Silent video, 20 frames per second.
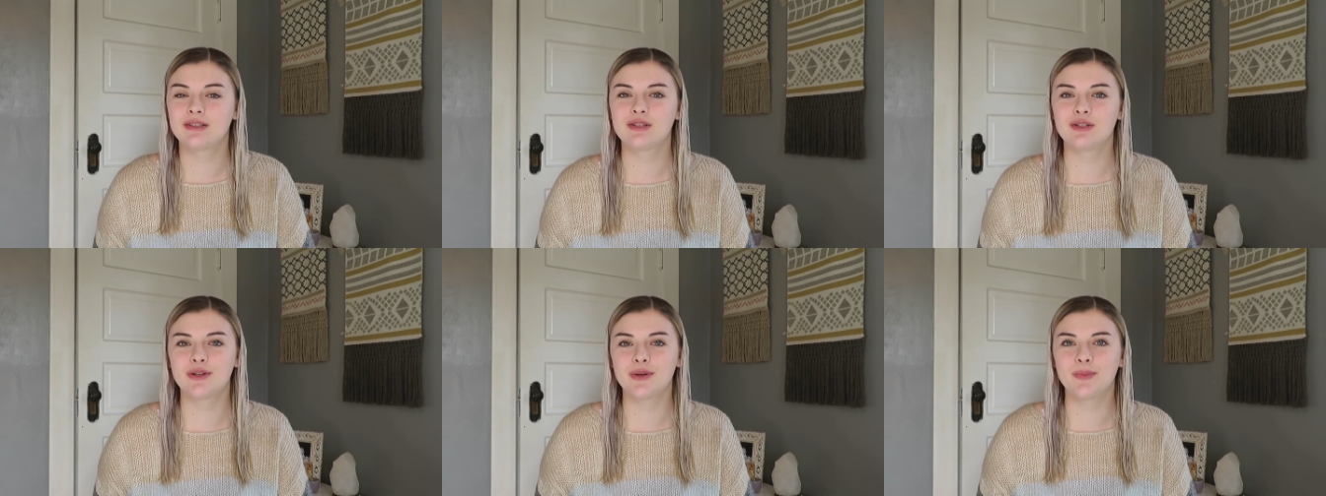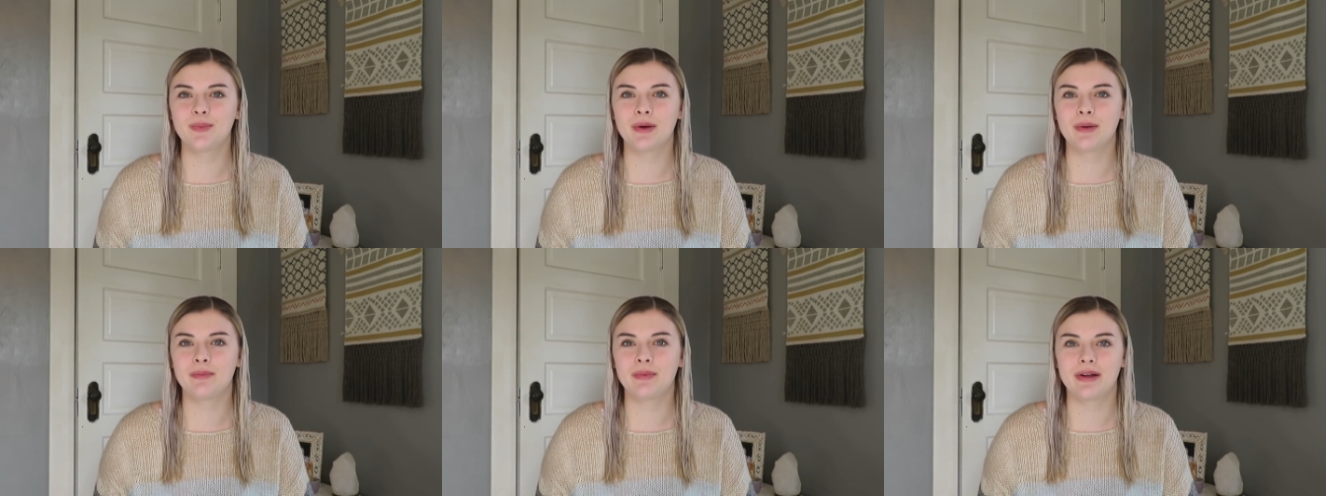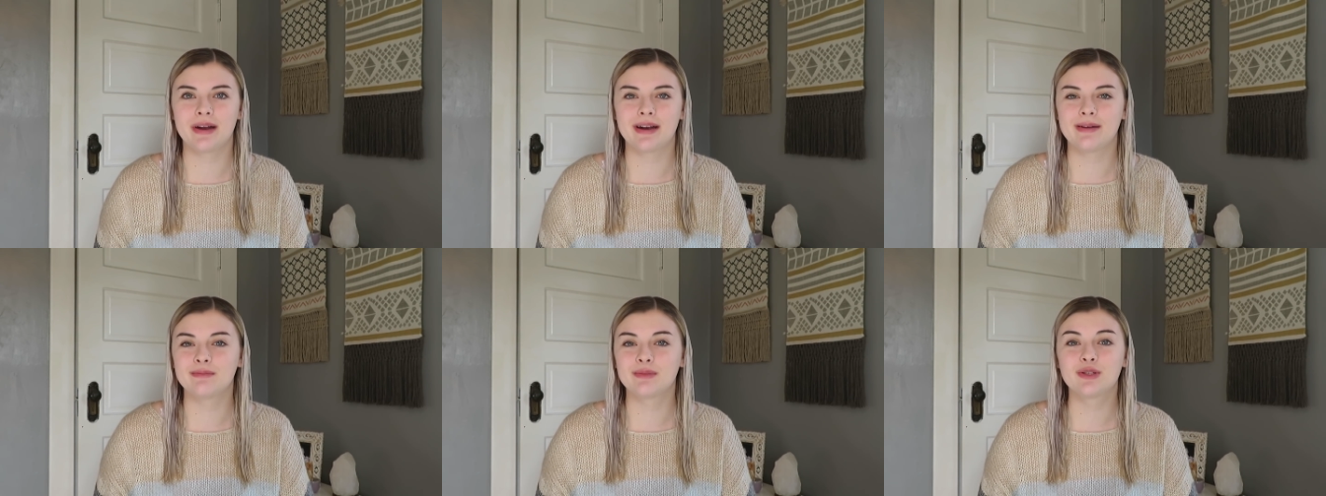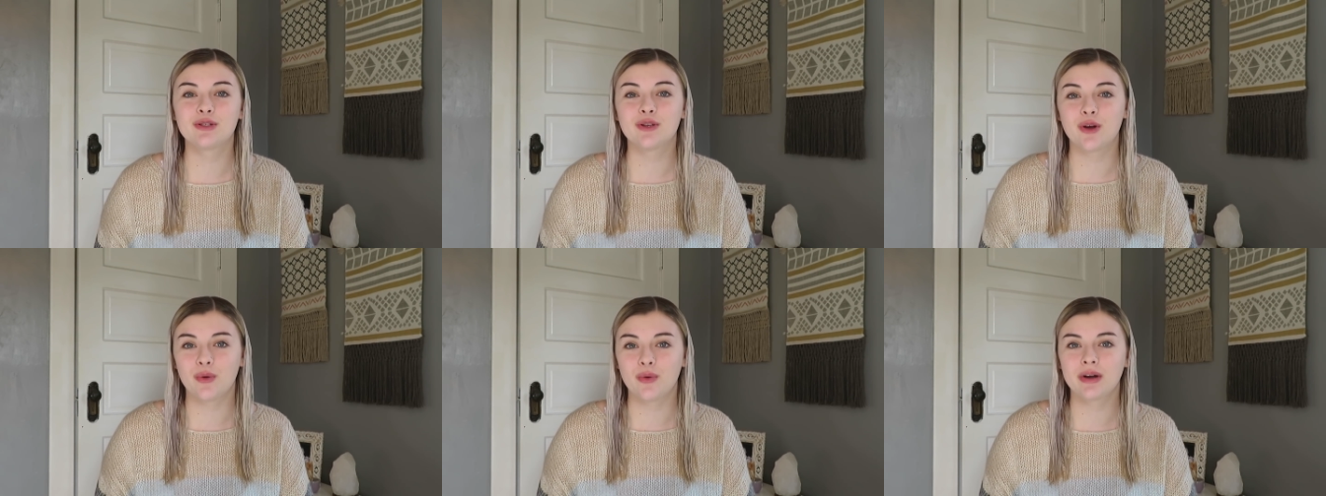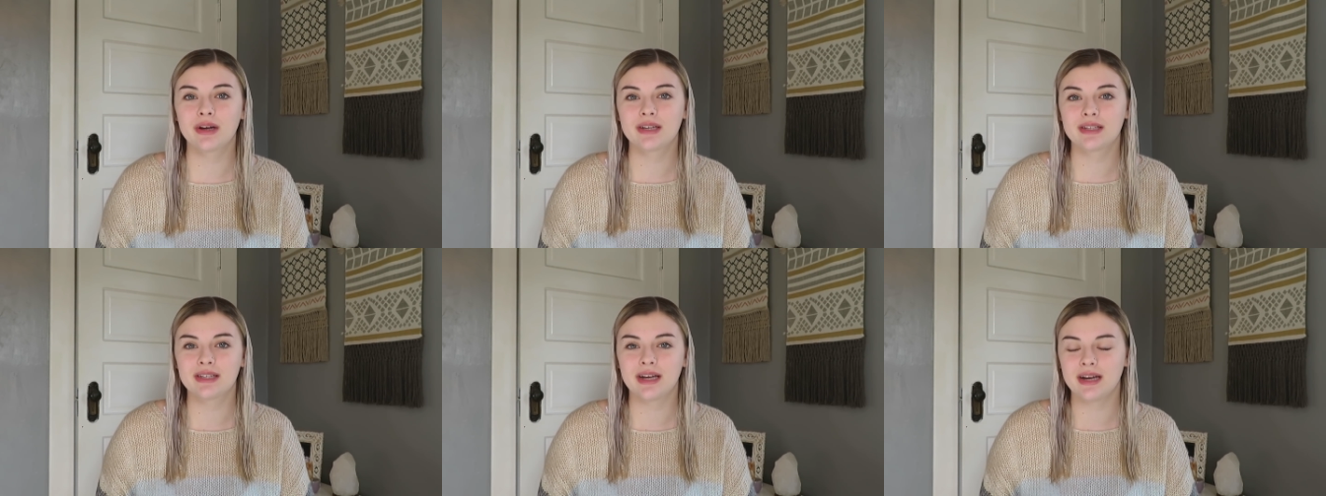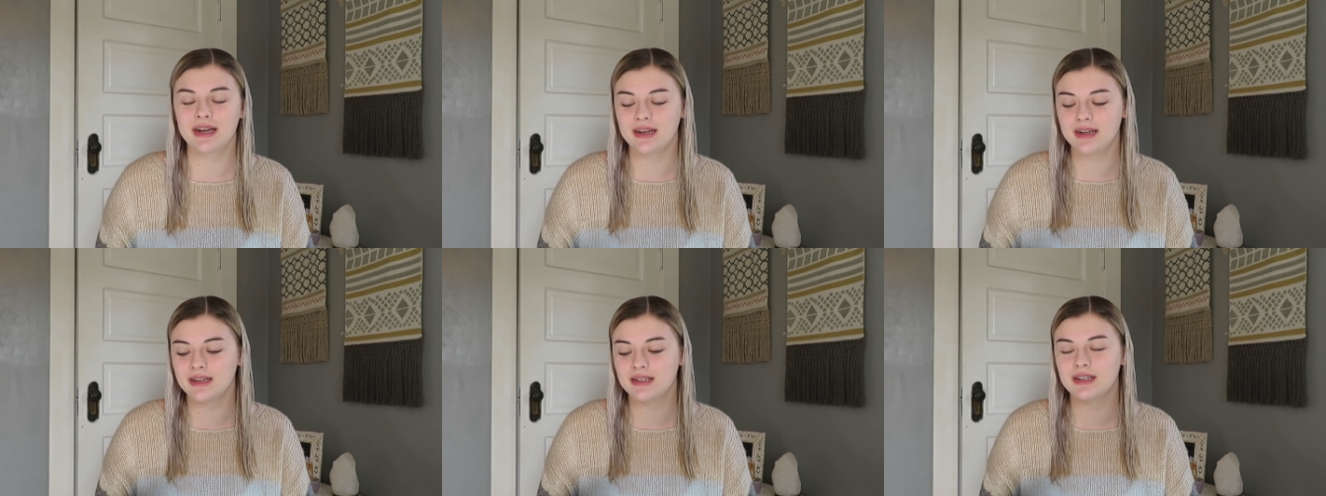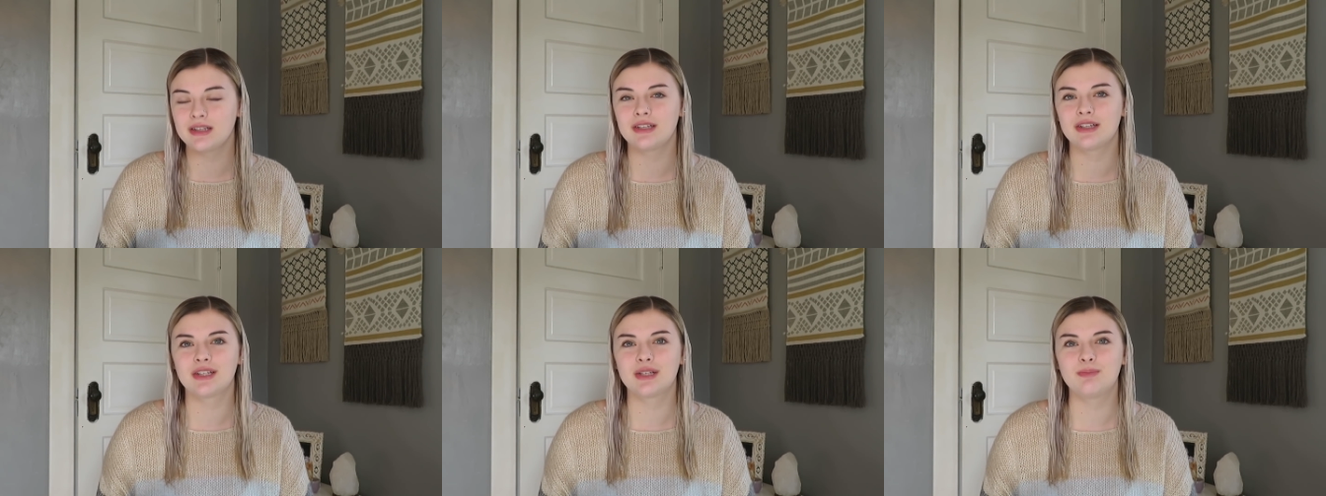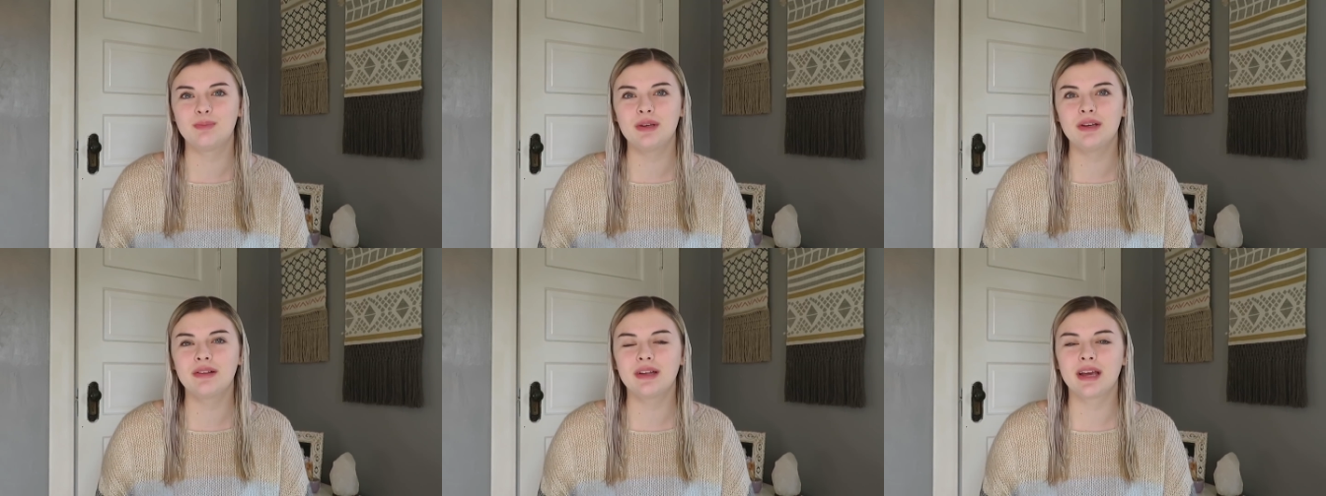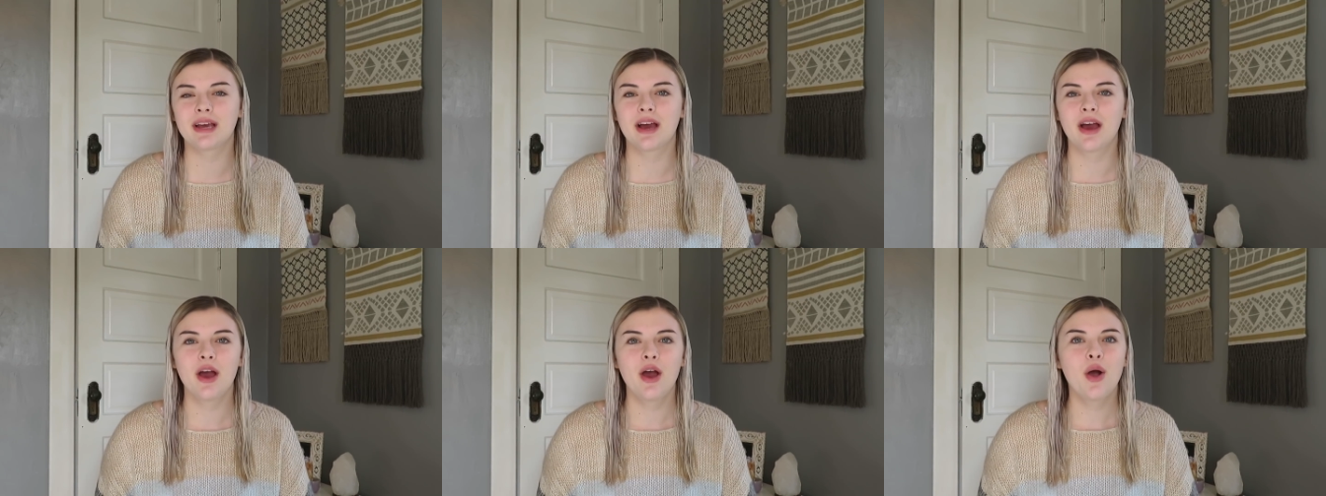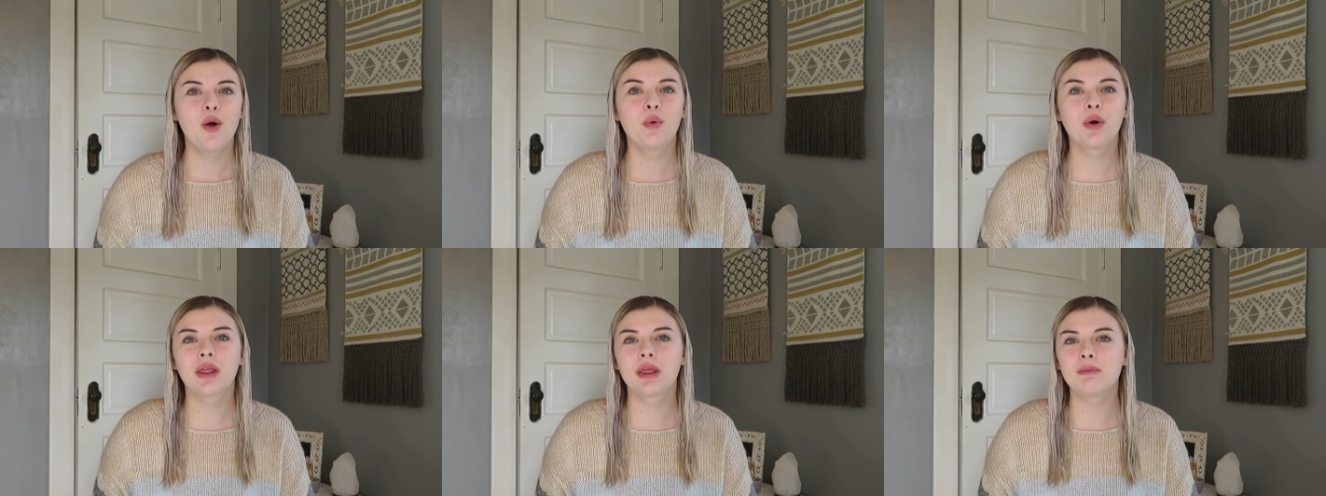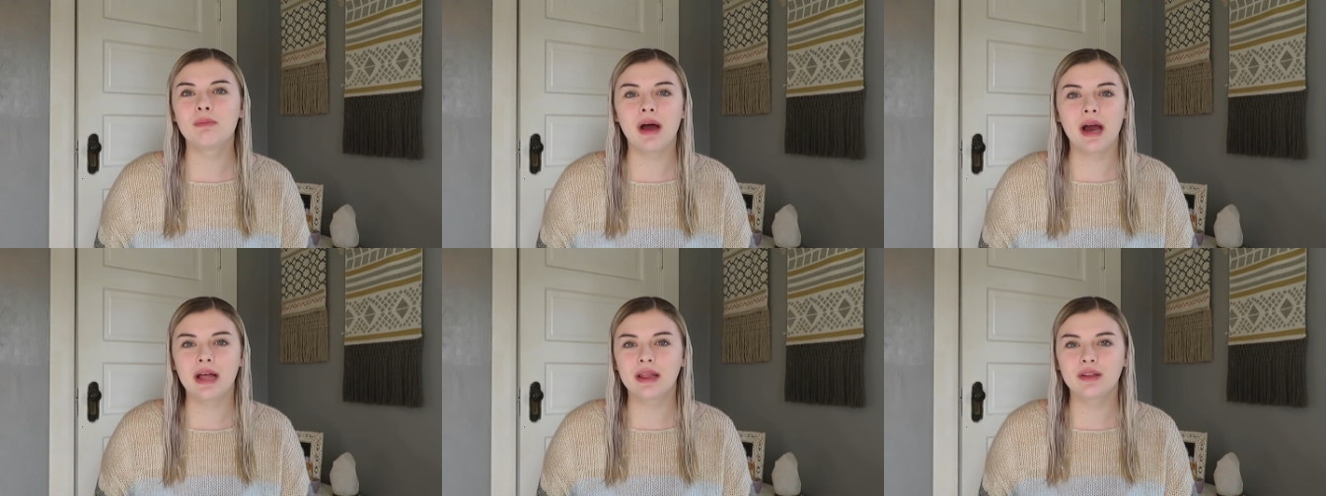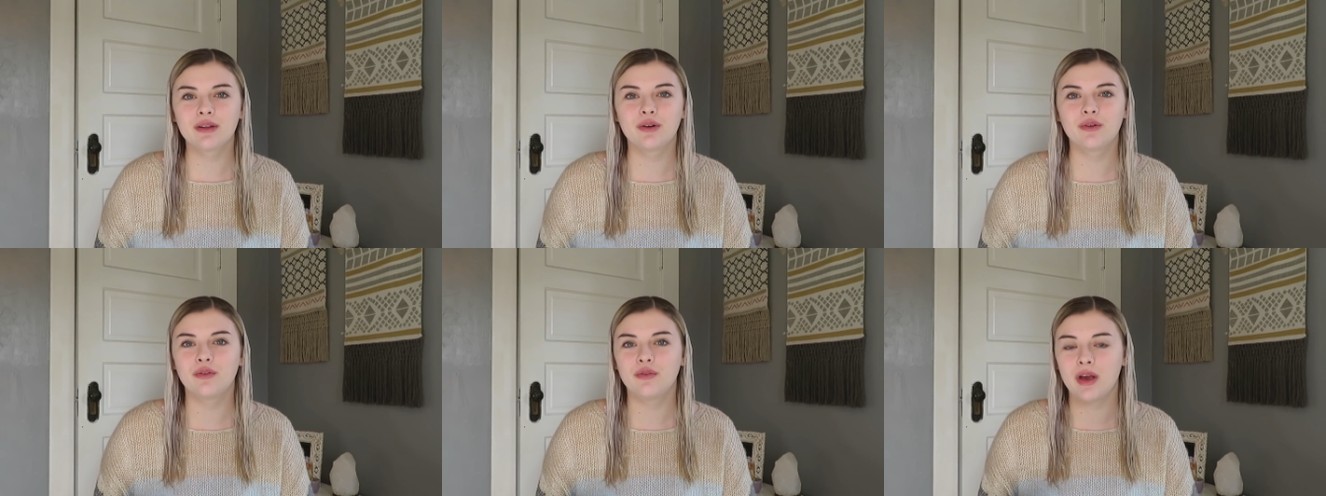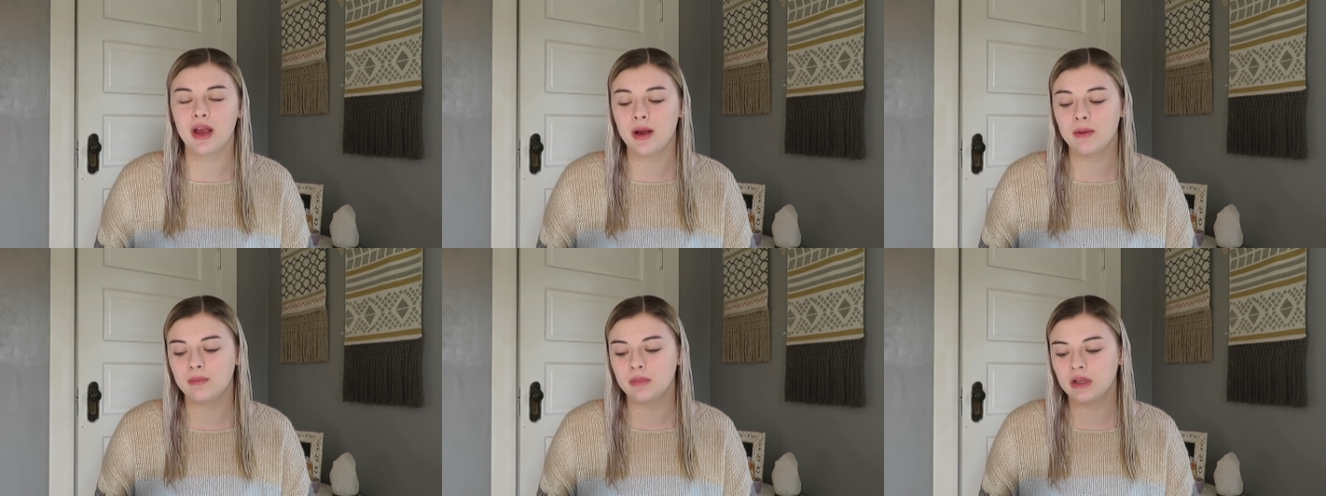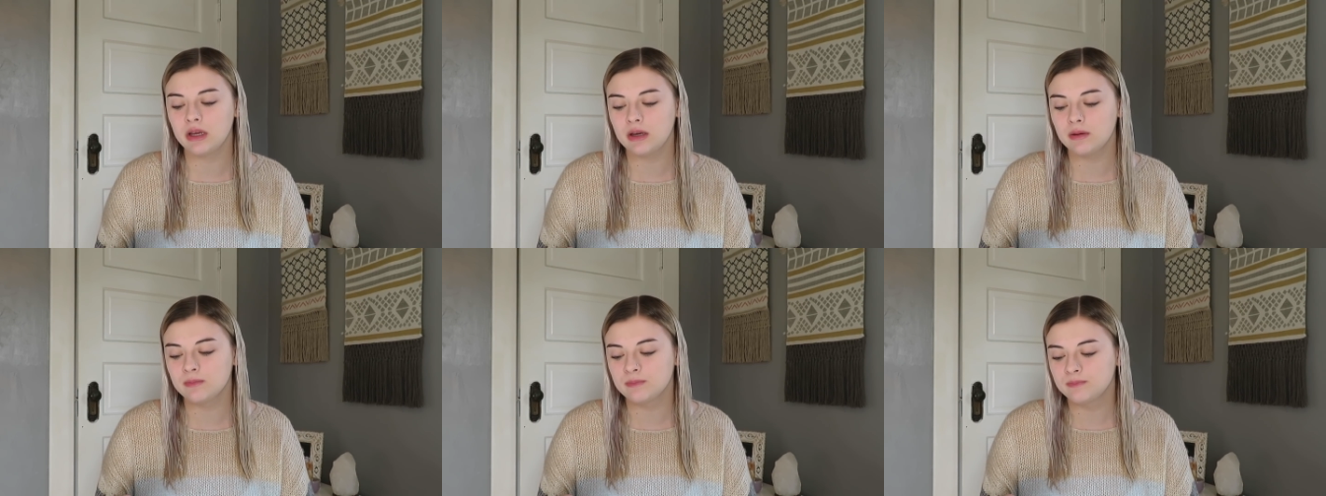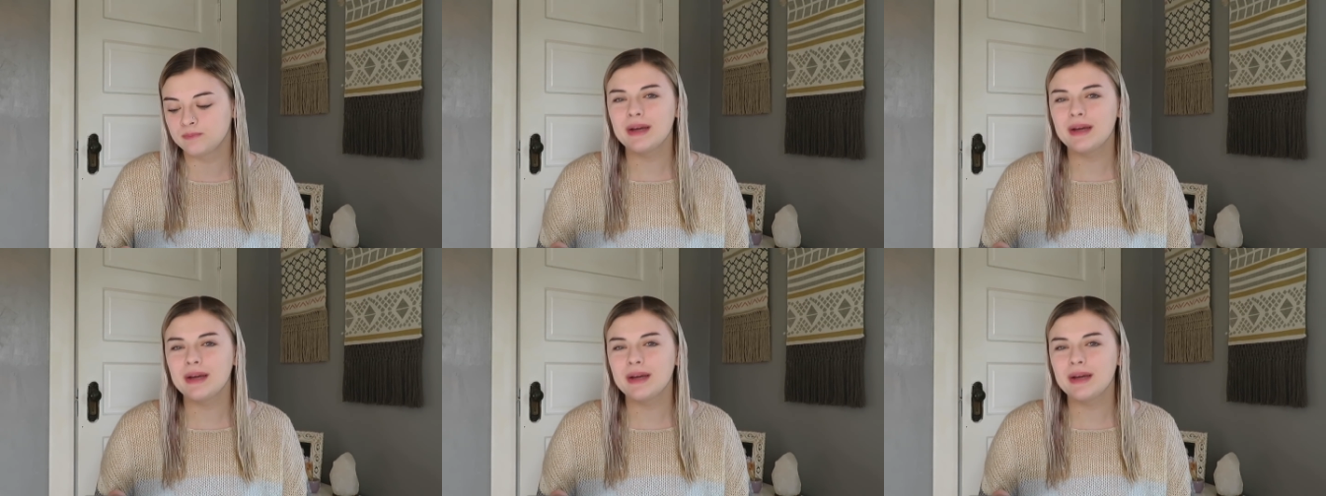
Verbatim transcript: stupid, but I'm so excited to just be like with my little family.